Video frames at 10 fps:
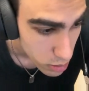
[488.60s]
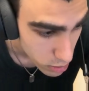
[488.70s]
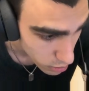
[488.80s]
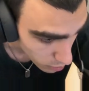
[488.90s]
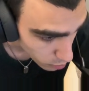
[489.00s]

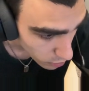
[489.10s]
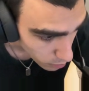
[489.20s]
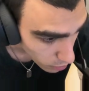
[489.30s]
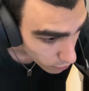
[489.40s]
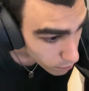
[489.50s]
Did break
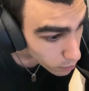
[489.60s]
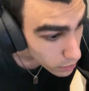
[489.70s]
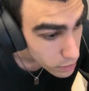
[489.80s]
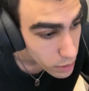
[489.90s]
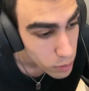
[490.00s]
above,
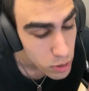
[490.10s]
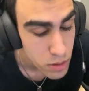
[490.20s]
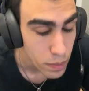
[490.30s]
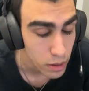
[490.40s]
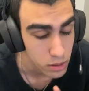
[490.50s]
but did it
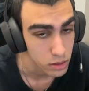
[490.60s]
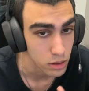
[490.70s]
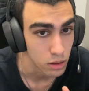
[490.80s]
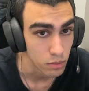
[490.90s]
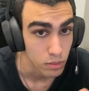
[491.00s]
respect it
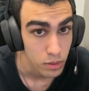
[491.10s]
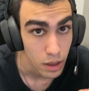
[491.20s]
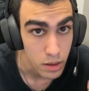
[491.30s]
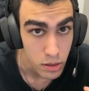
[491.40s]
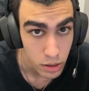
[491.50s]
though?
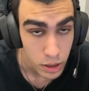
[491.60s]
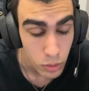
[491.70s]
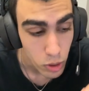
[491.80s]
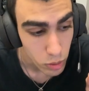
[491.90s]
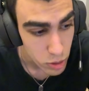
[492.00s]
That's the key
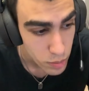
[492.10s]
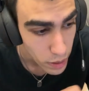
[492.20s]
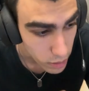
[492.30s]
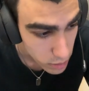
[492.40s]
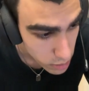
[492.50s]
word,
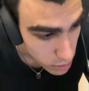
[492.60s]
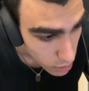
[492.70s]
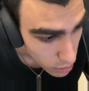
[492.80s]
respect.